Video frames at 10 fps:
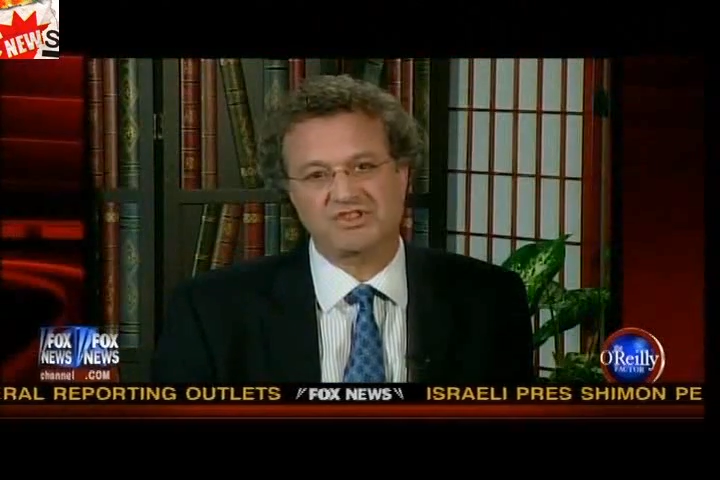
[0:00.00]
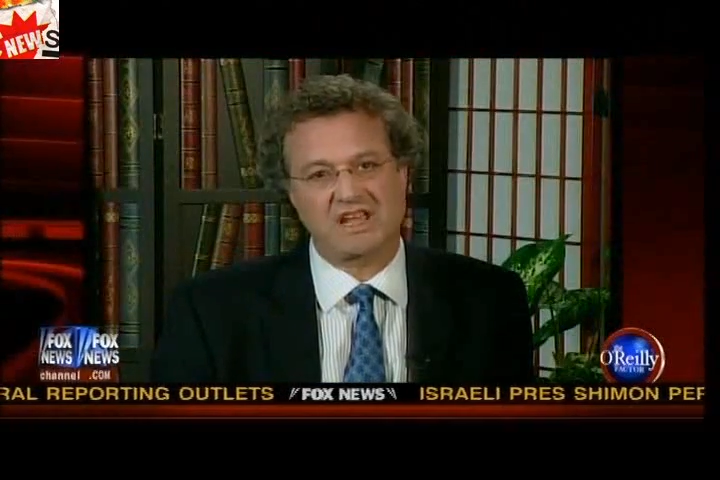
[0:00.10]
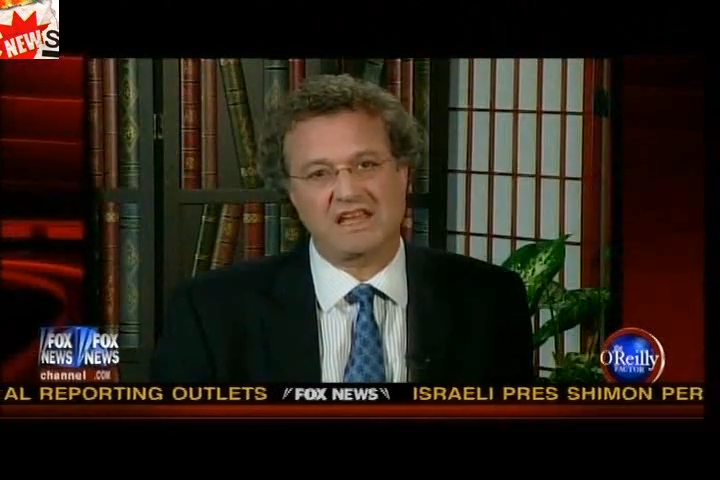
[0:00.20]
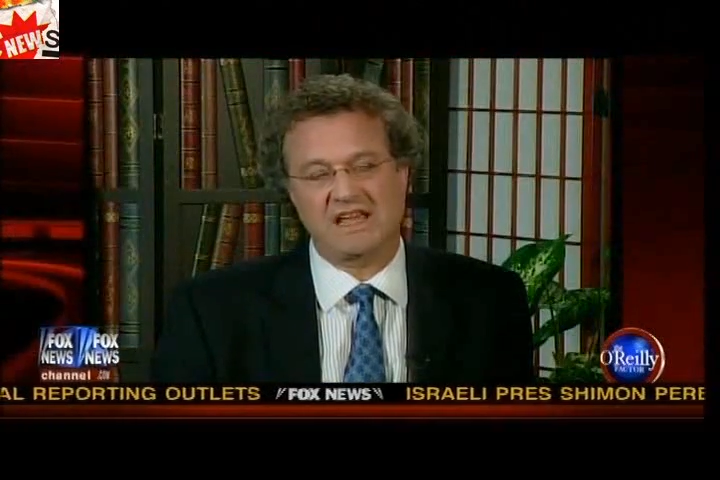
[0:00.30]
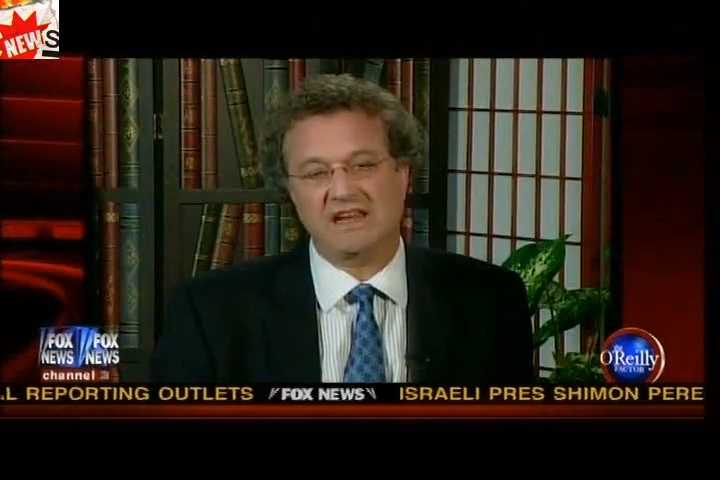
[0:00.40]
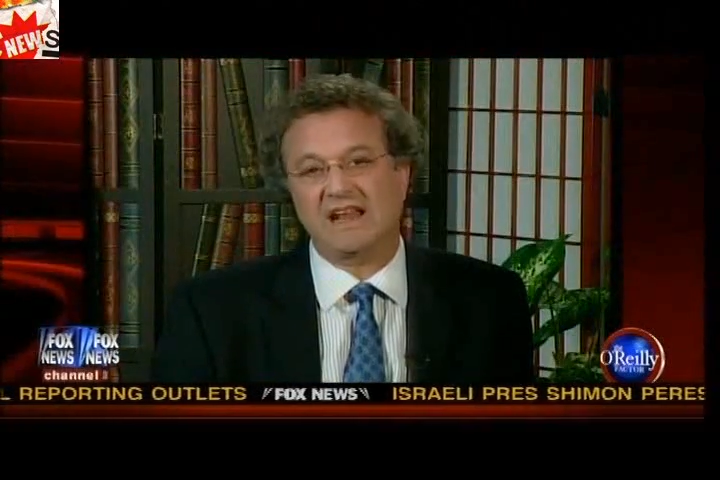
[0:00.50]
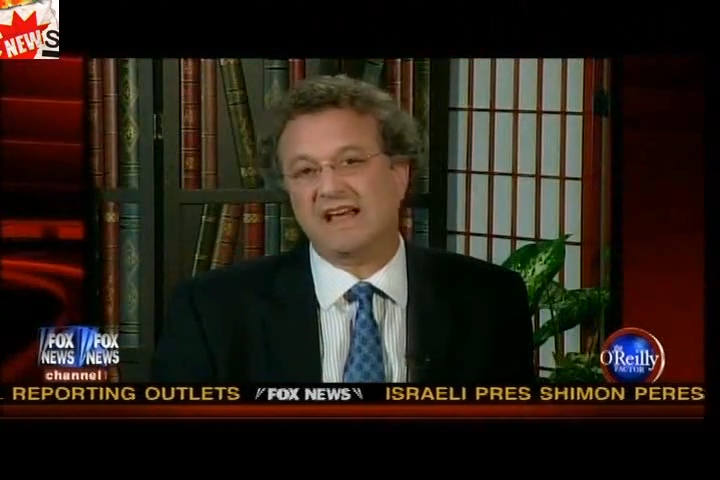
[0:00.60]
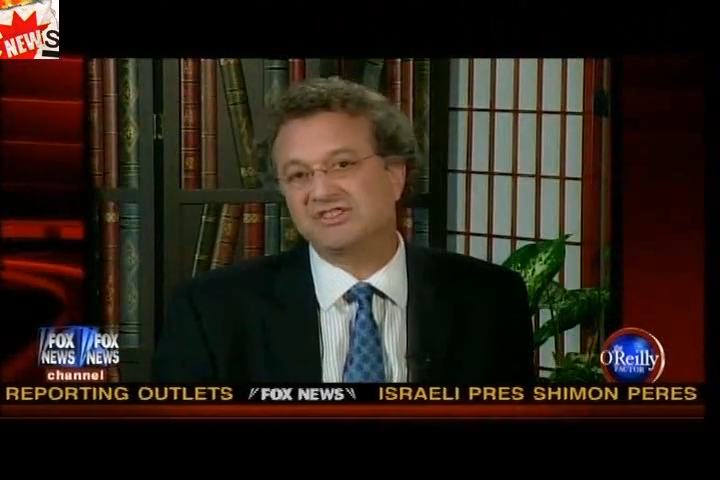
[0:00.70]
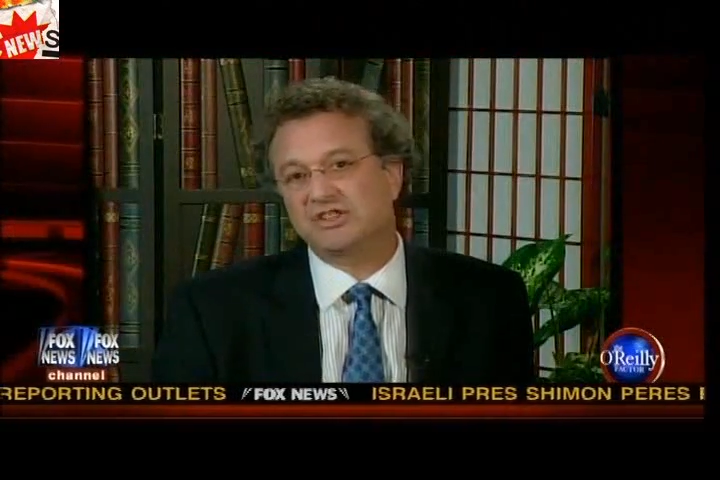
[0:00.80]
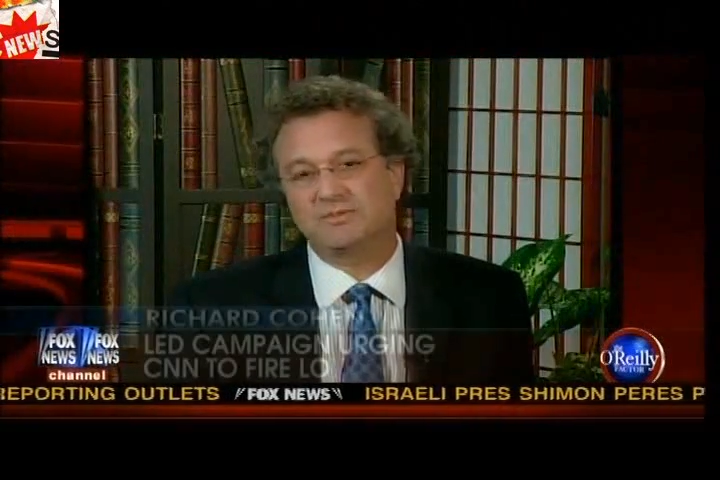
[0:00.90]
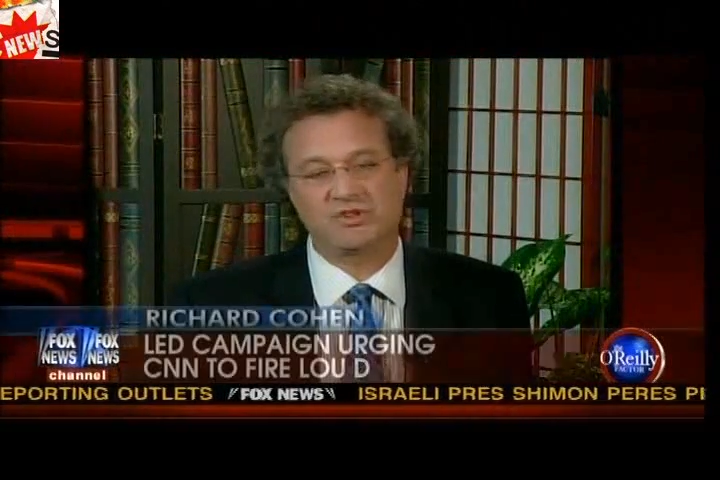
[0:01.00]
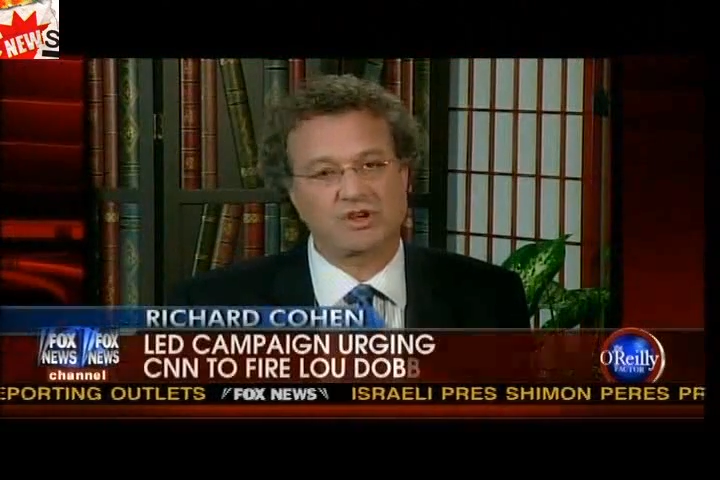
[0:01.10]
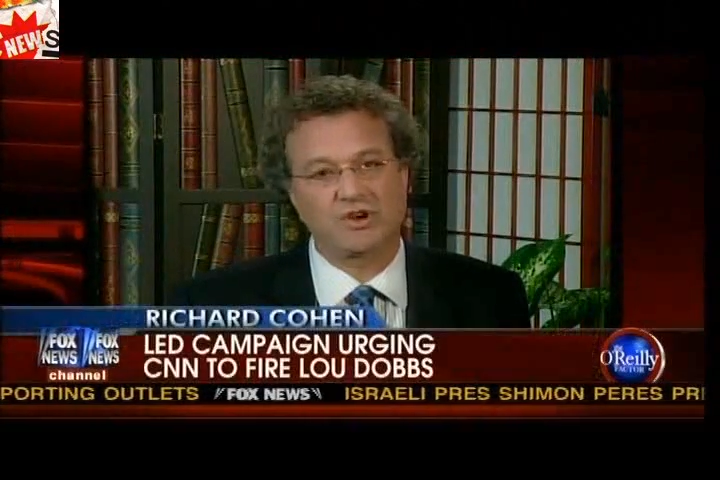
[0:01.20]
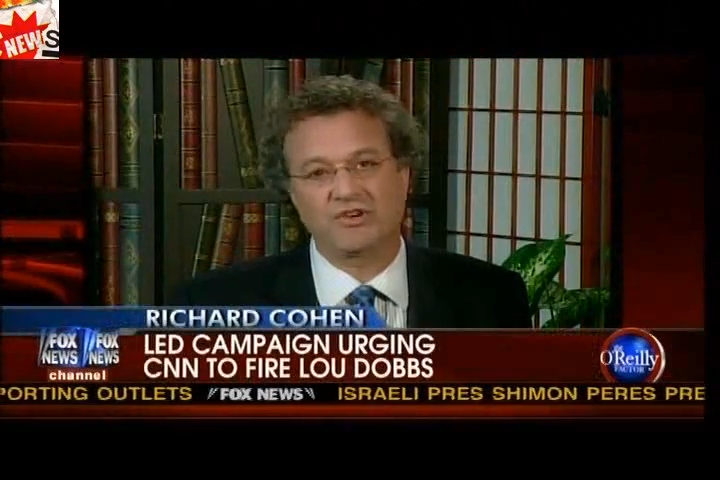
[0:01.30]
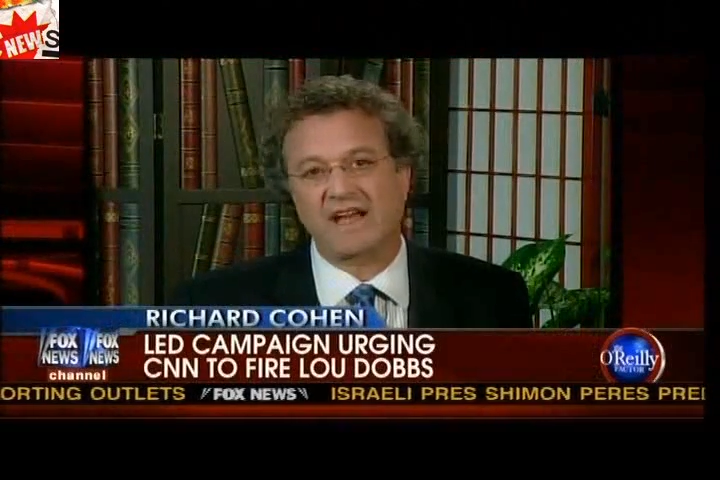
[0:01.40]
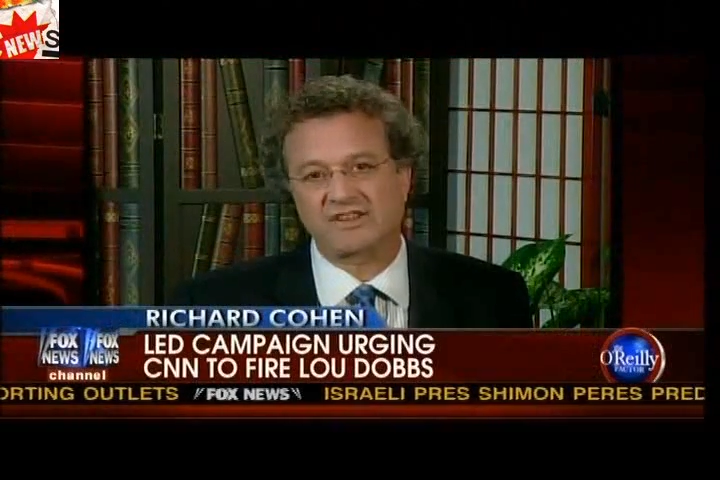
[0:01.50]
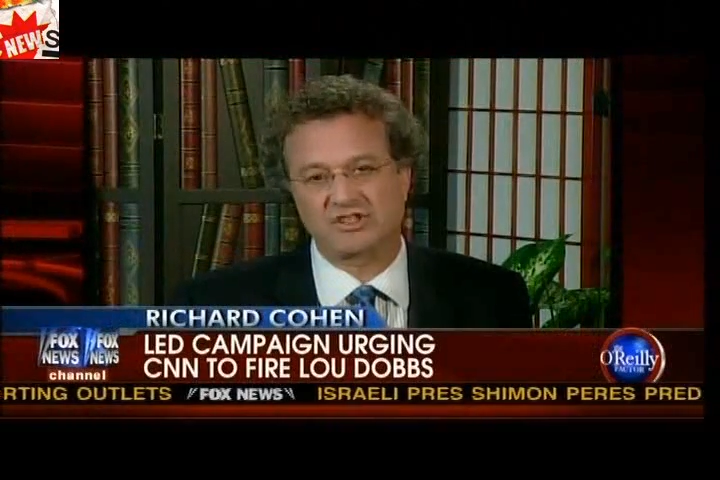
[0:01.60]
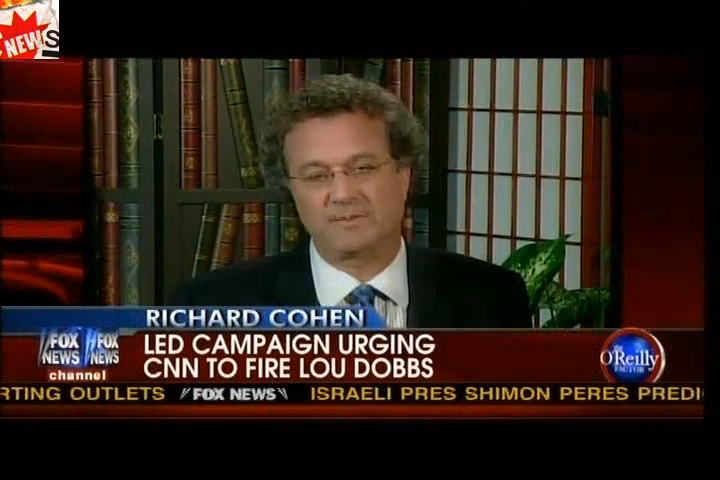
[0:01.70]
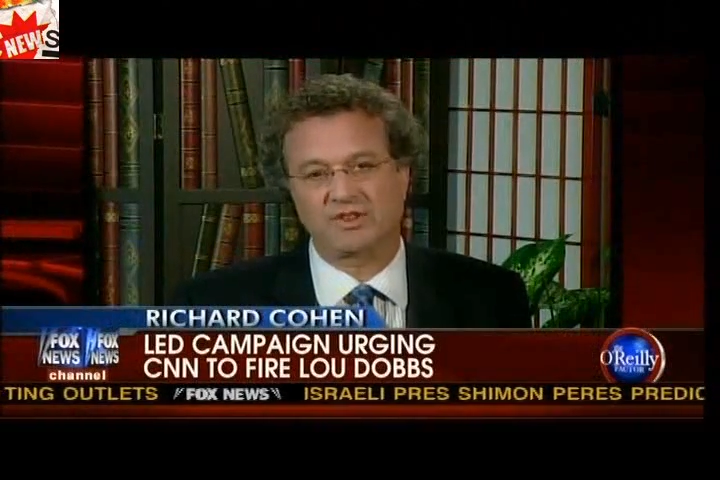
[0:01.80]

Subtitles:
CNN and asked them to correct some